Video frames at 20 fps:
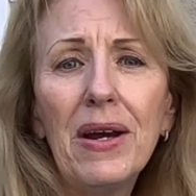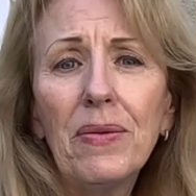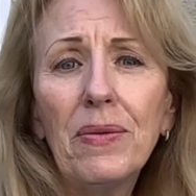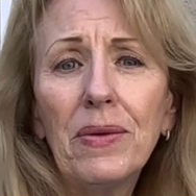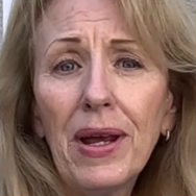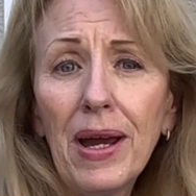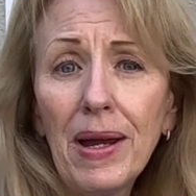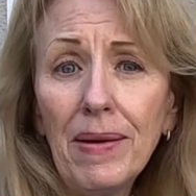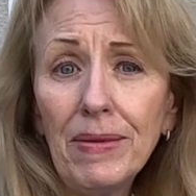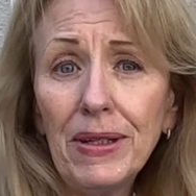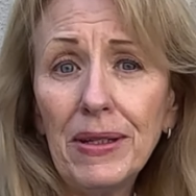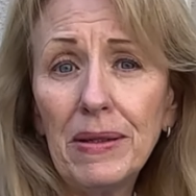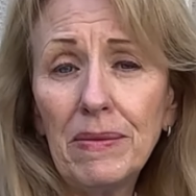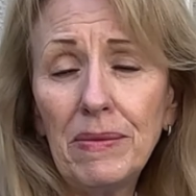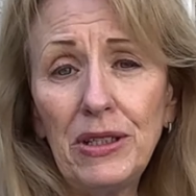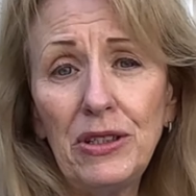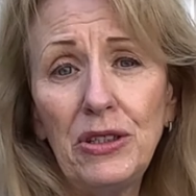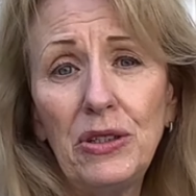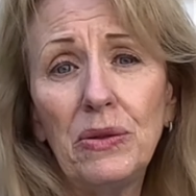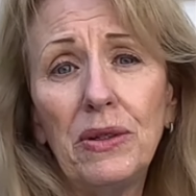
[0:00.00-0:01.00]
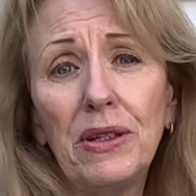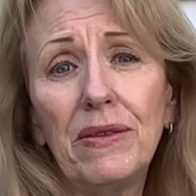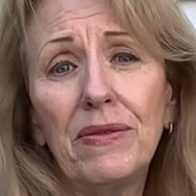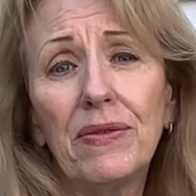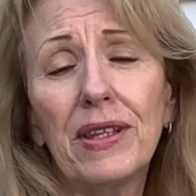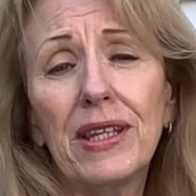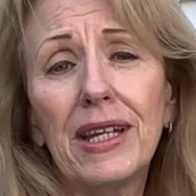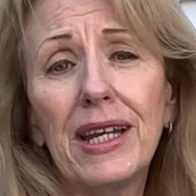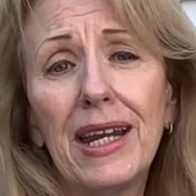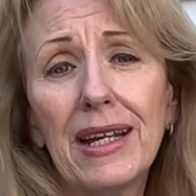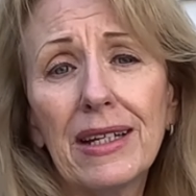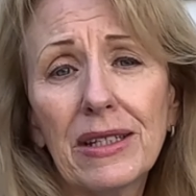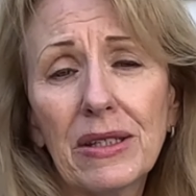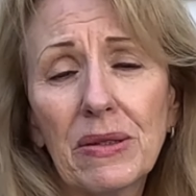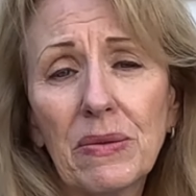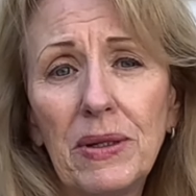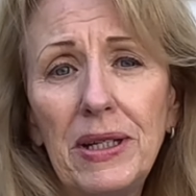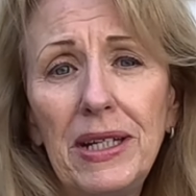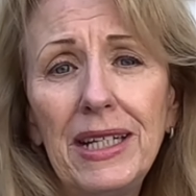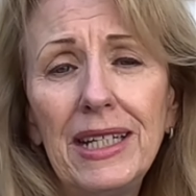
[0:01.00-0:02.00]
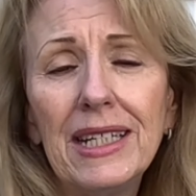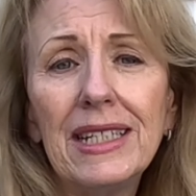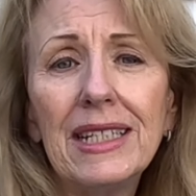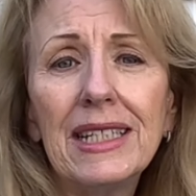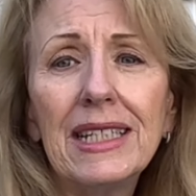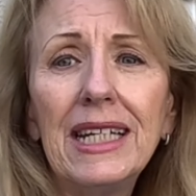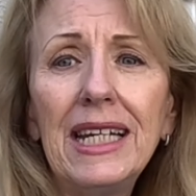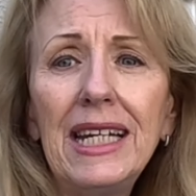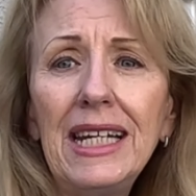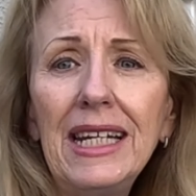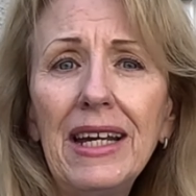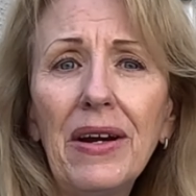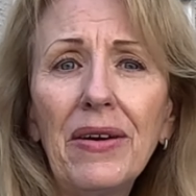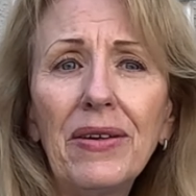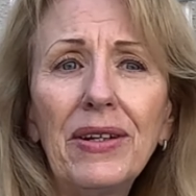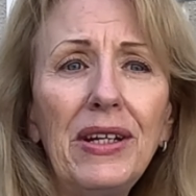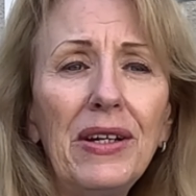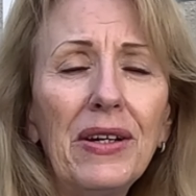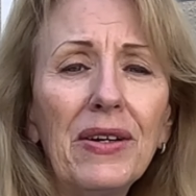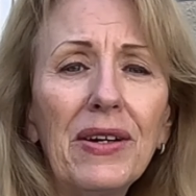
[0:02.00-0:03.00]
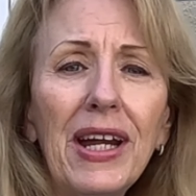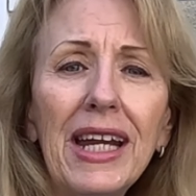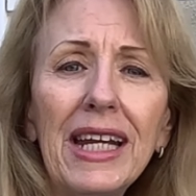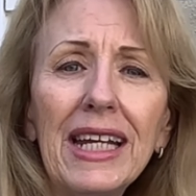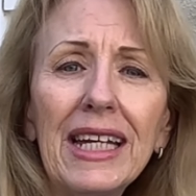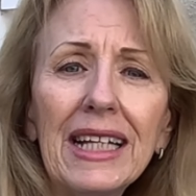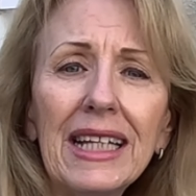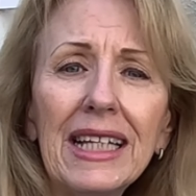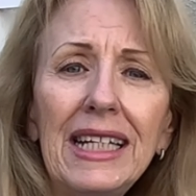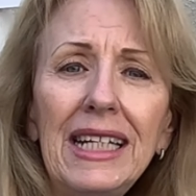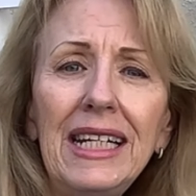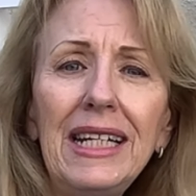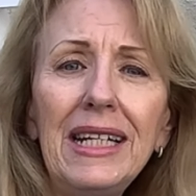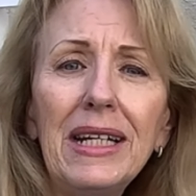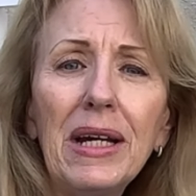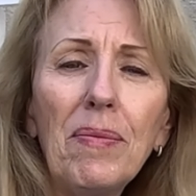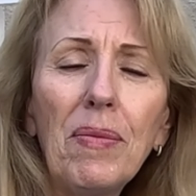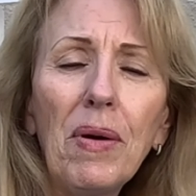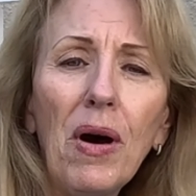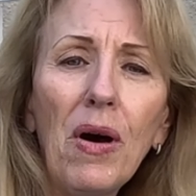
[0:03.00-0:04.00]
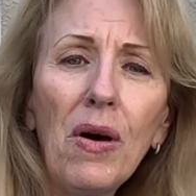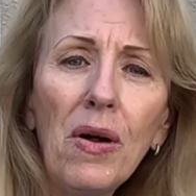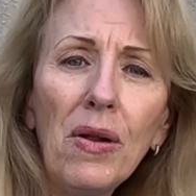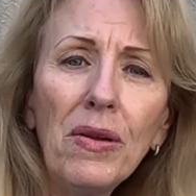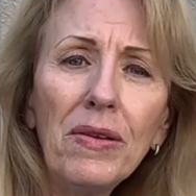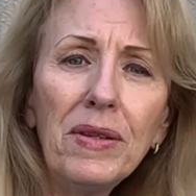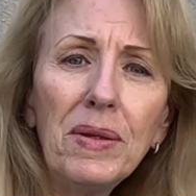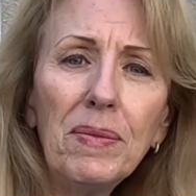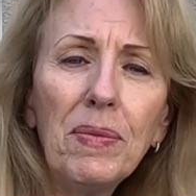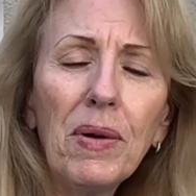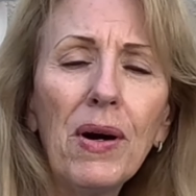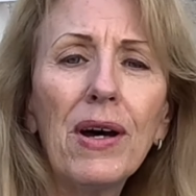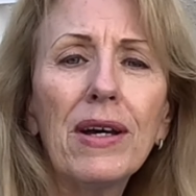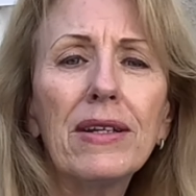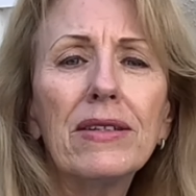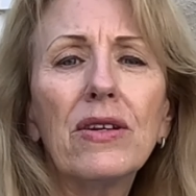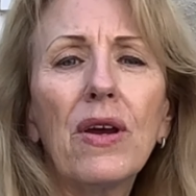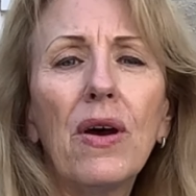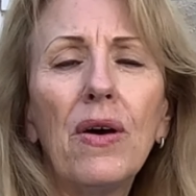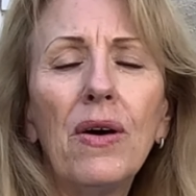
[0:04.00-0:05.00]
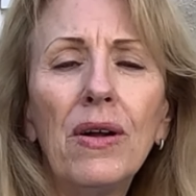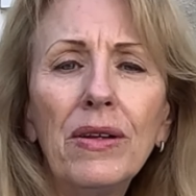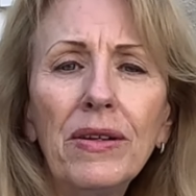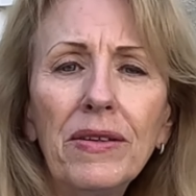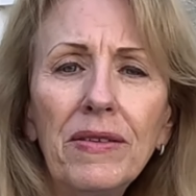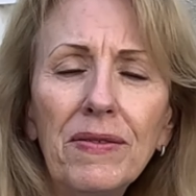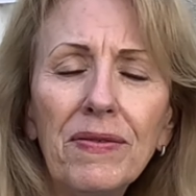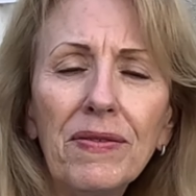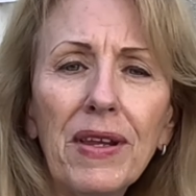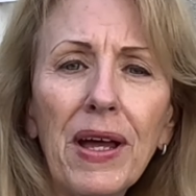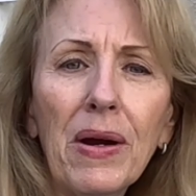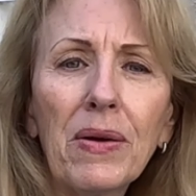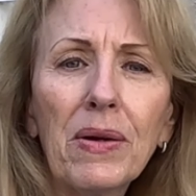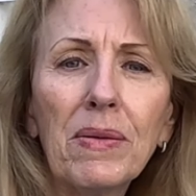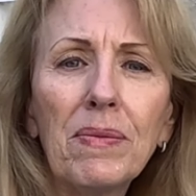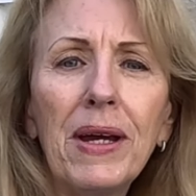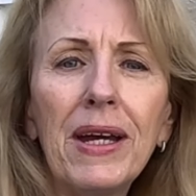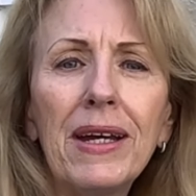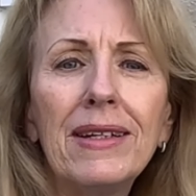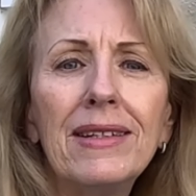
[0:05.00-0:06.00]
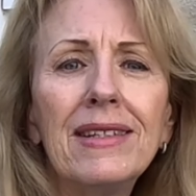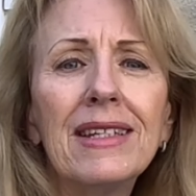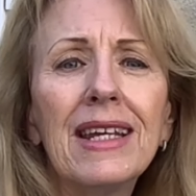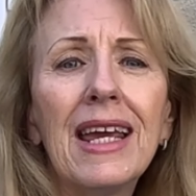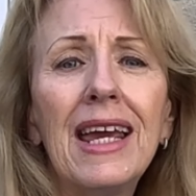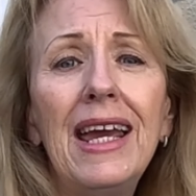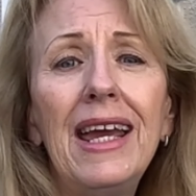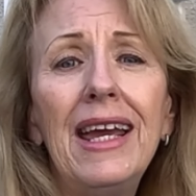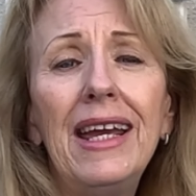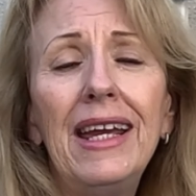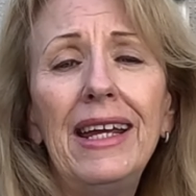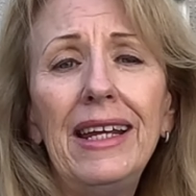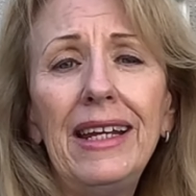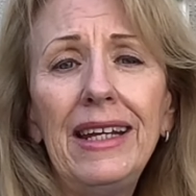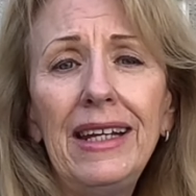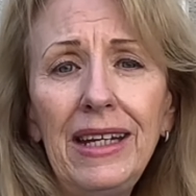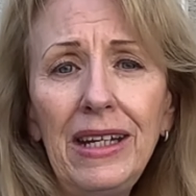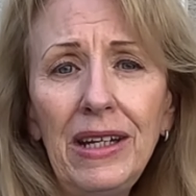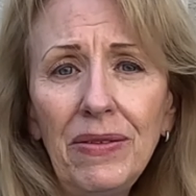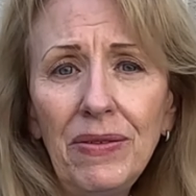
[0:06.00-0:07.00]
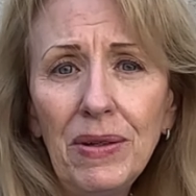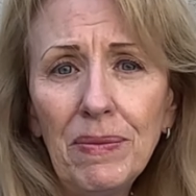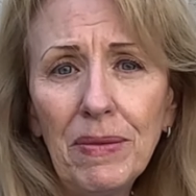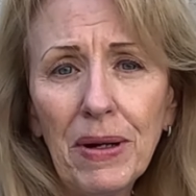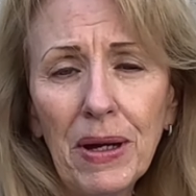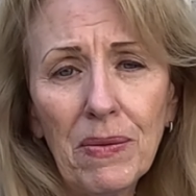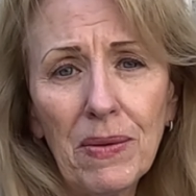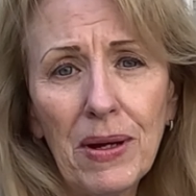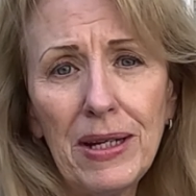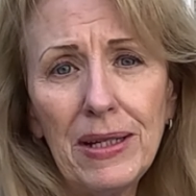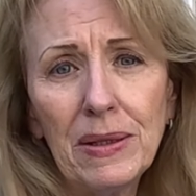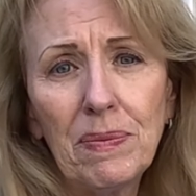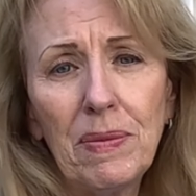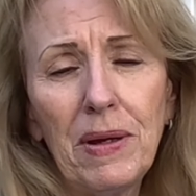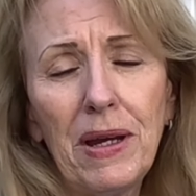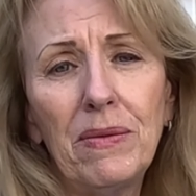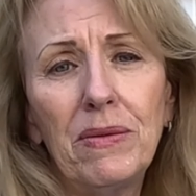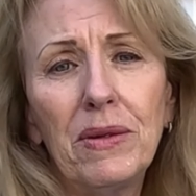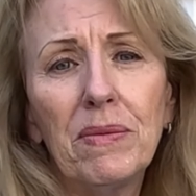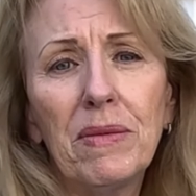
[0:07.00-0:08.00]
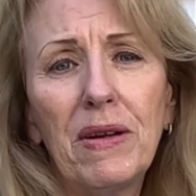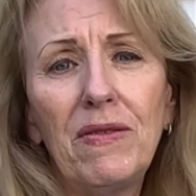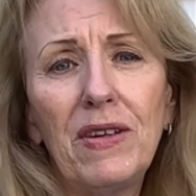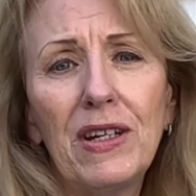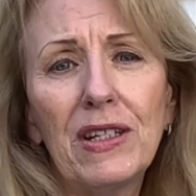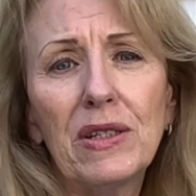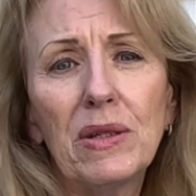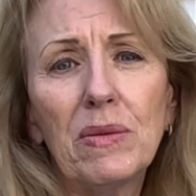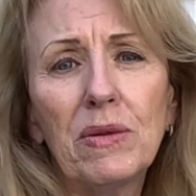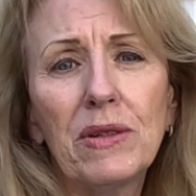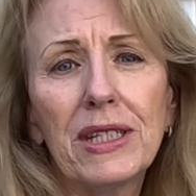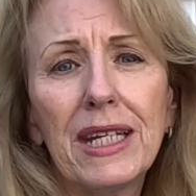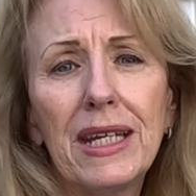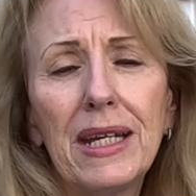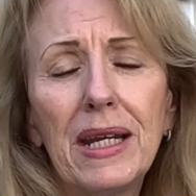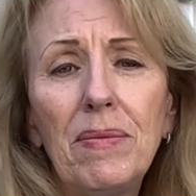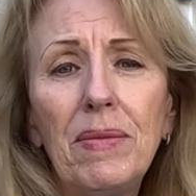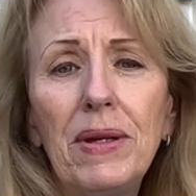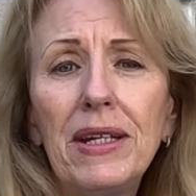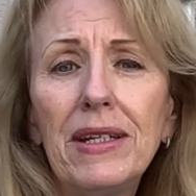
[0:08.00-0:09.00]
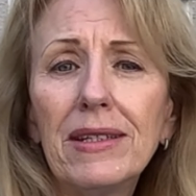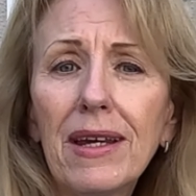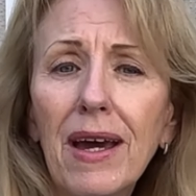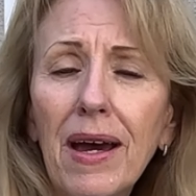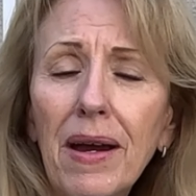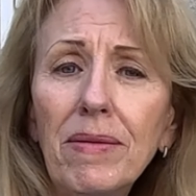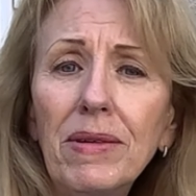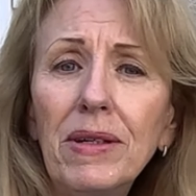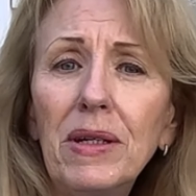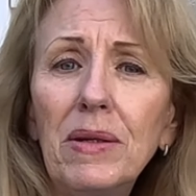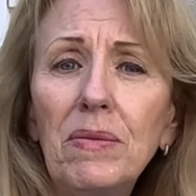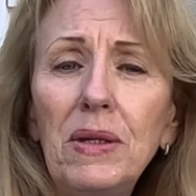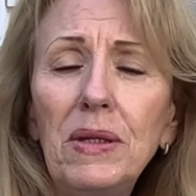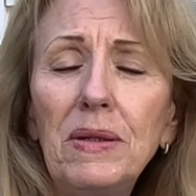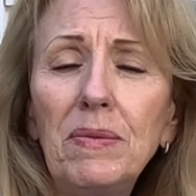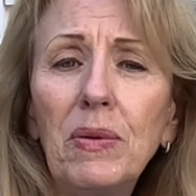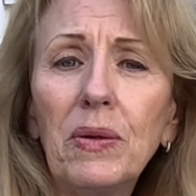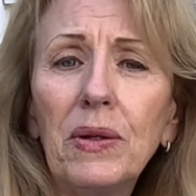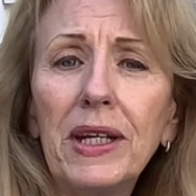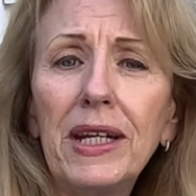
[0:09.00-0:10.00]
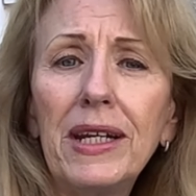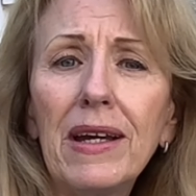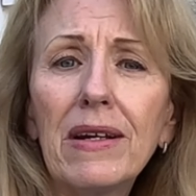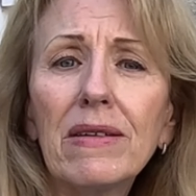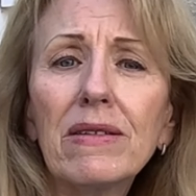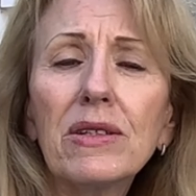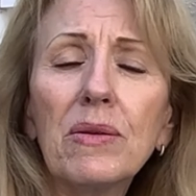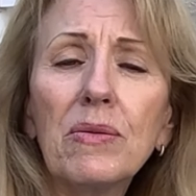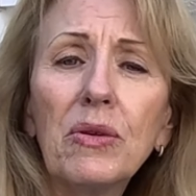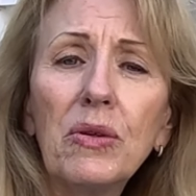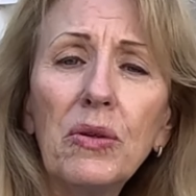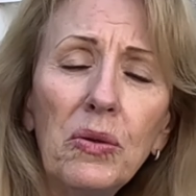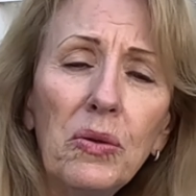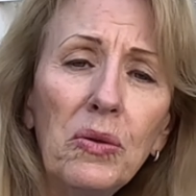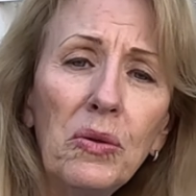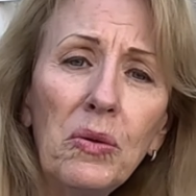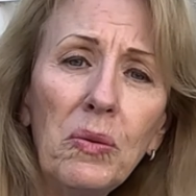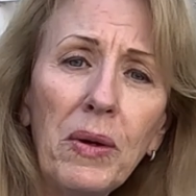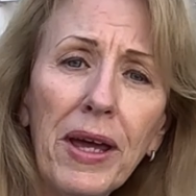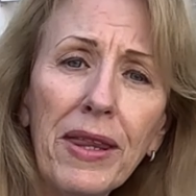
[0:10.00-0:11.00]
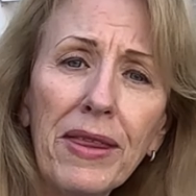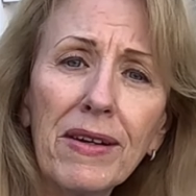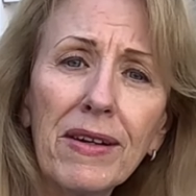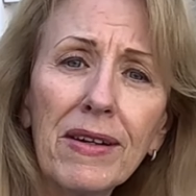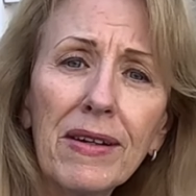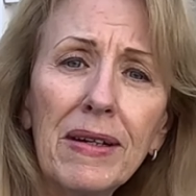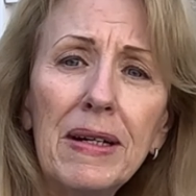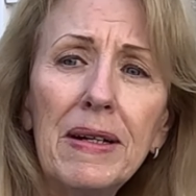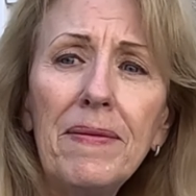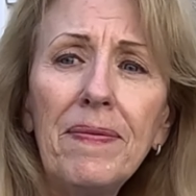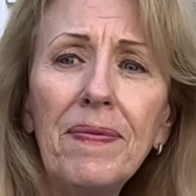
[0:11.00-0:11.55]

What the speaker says: What I'm going to be doing for the next week is getting out here and cleaning up all of the pots, all of the flower beds, even my raised bed with my vegetables in it, because I'm going to be putting out some cool weather